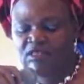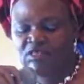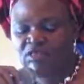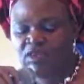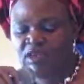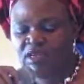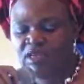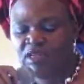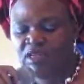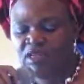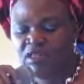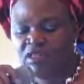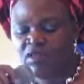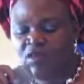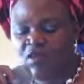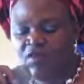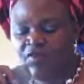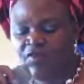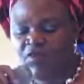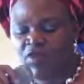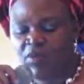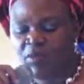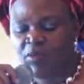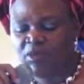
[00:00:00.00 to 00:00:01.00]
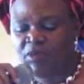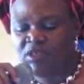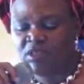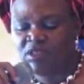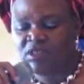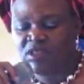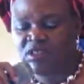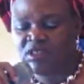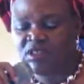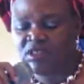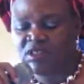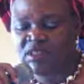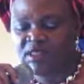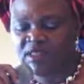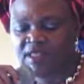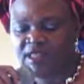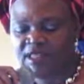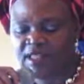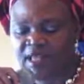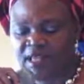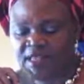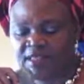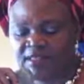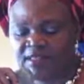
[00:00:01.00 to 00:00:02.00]
Training of community
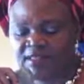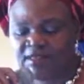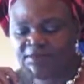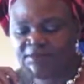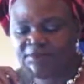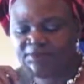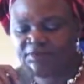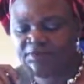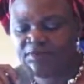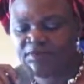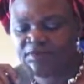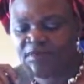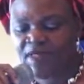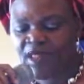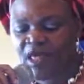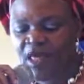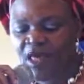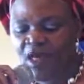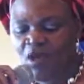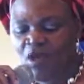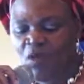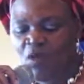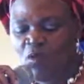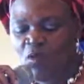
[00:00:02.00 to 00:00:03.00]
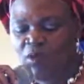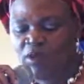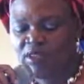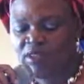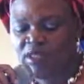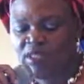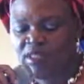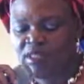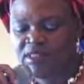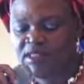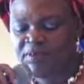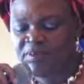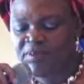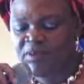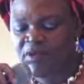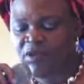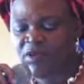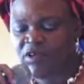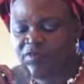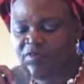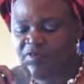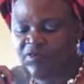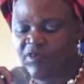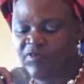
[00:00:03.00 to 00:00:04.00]
leaders. Within this
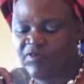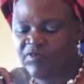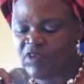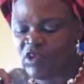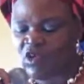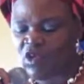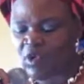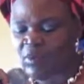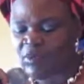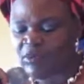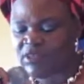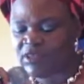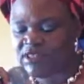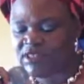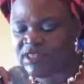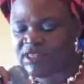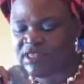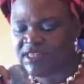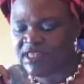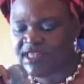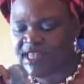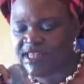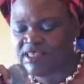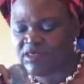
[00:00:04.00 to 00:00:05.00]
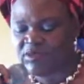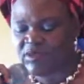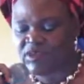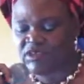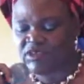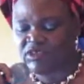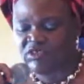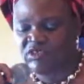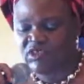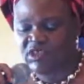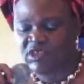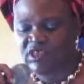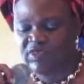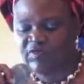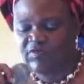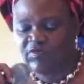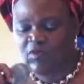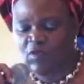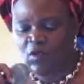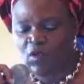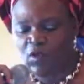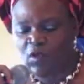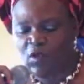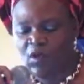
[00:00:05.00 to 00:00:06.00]
period, 50 community leaders were trained
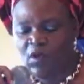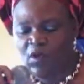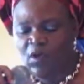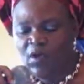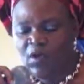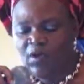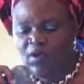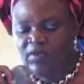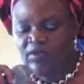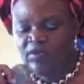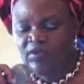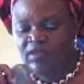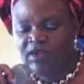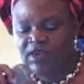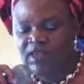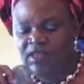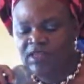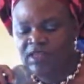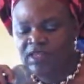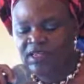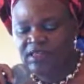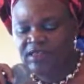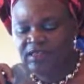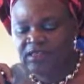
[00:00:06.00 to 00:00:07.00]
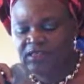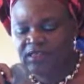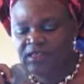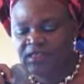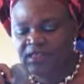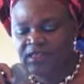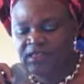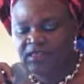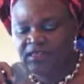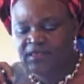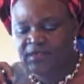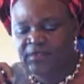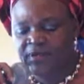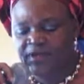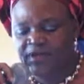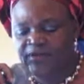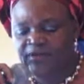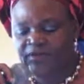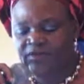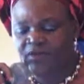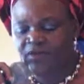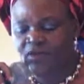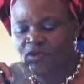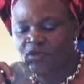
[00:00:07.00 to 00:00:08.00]
for 3 days in Asaba
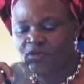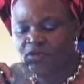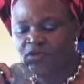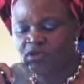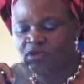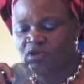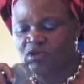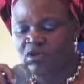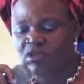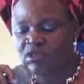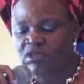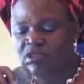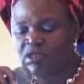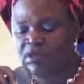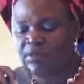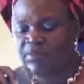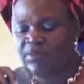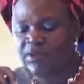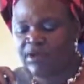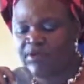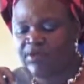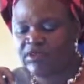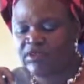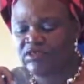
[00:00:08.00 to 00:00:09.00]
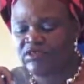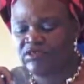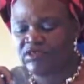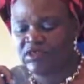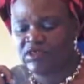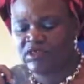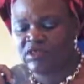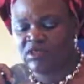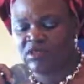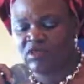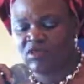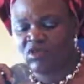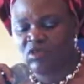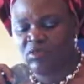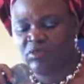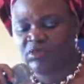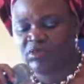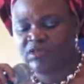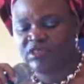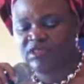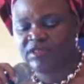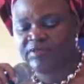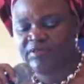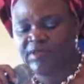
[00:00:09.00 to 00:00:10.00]
on contemporary trends in
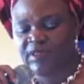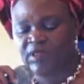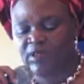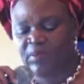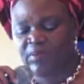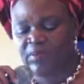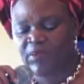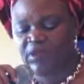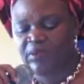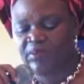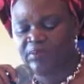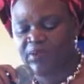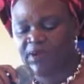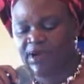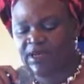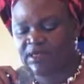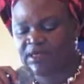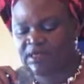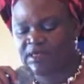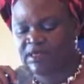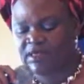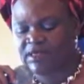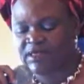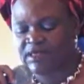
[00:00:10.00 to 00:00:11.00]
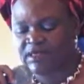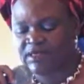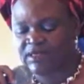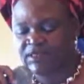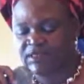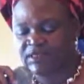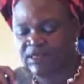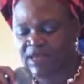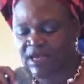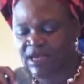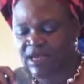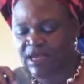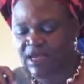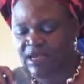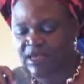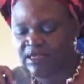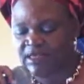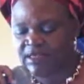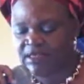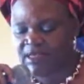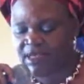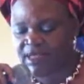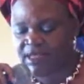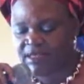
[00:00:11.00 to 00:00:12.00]
community development practice in Nigeria and
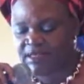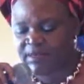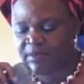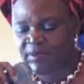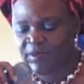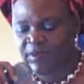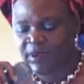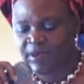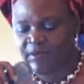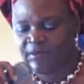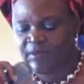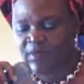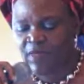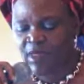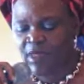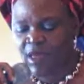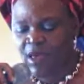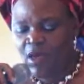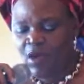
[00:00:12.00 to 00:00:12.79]
in diaspora,